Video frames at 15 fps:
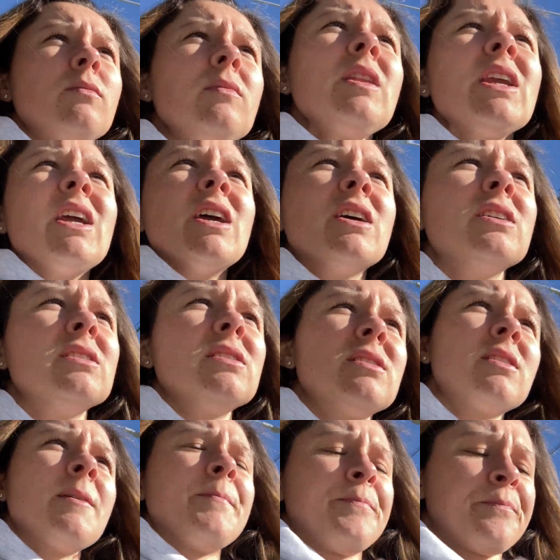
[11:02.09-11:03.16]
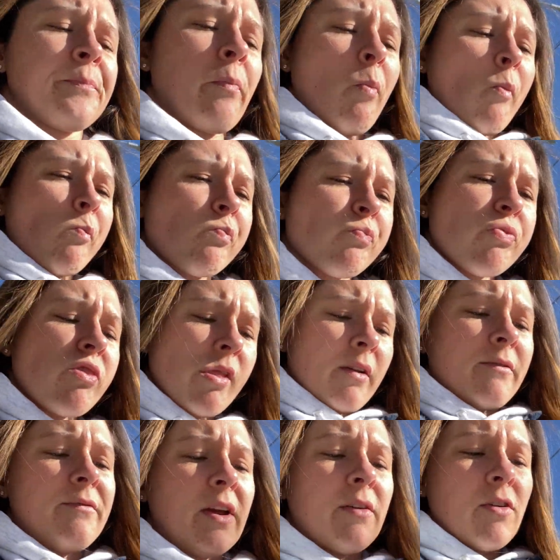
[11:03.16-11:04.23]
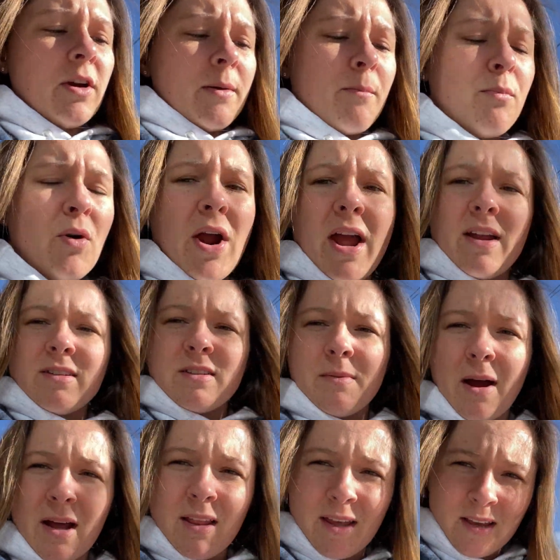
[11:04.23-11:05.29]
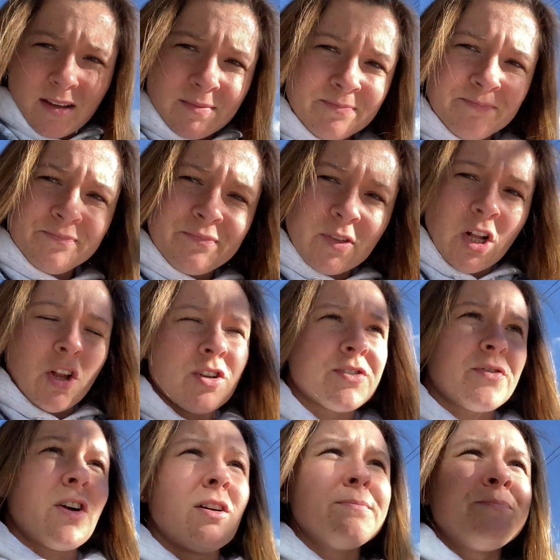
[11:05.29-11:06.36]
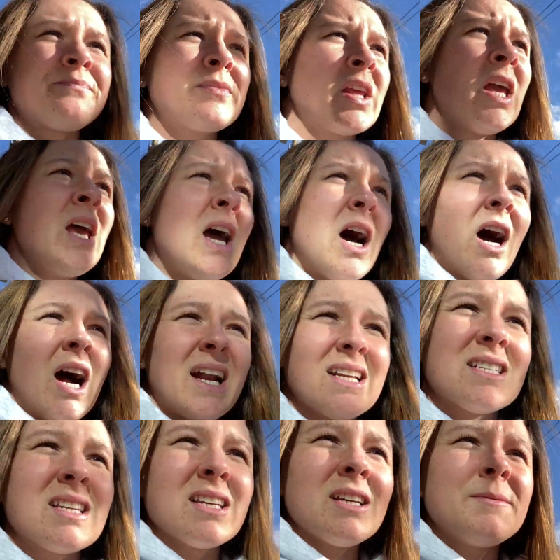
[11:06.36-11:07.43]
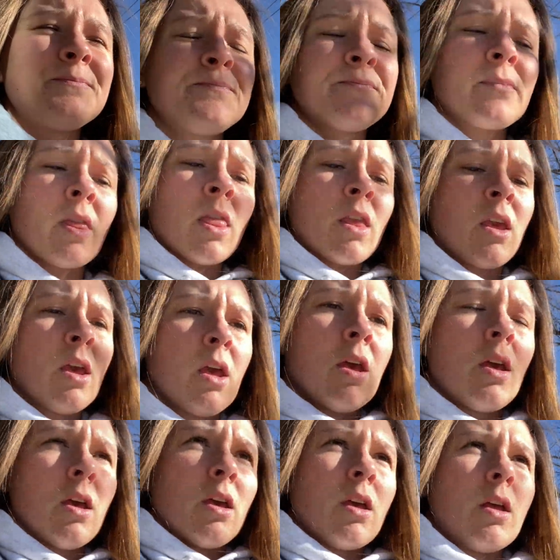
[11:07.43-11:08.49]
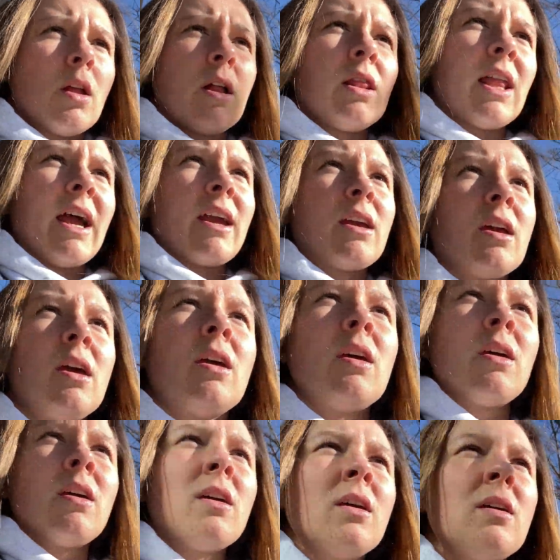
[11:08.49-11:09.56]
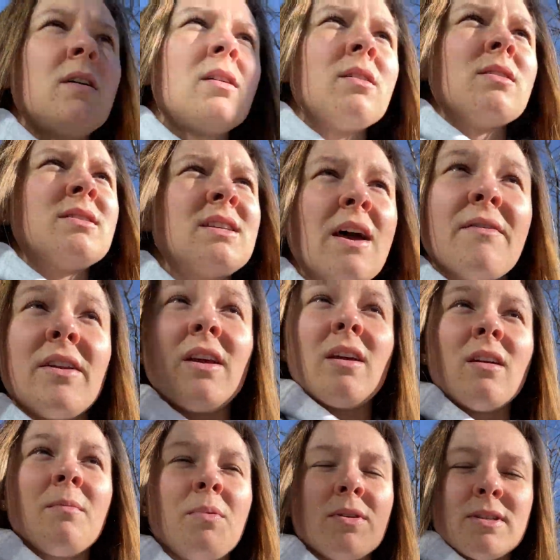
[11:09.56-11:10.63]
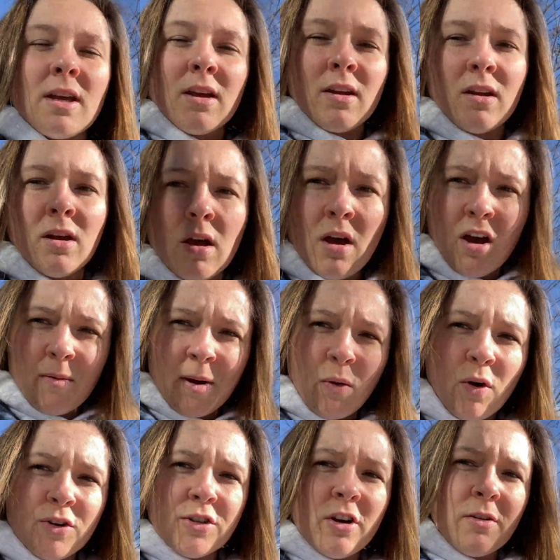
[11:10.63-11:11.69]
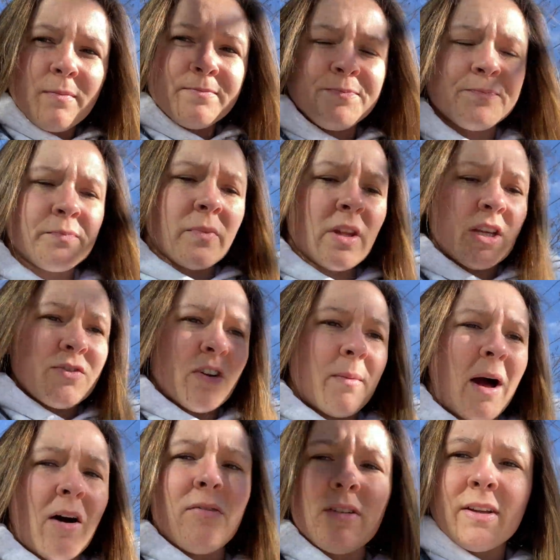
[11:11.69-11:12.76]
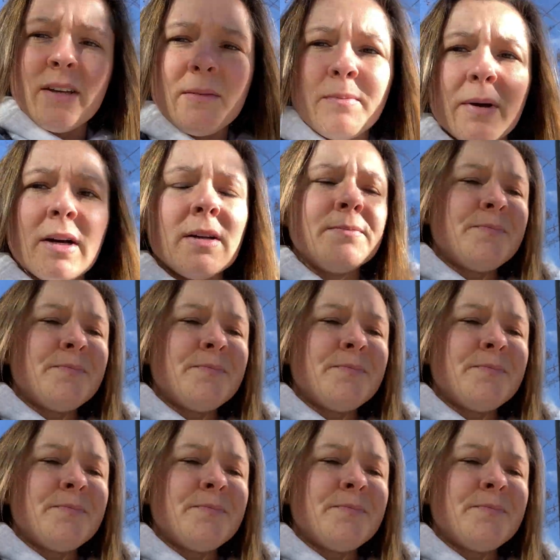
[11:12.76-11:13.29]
is favorite brand to buy like clothes from. Honestly, like 70% of my wardrobe is from Alphalete, but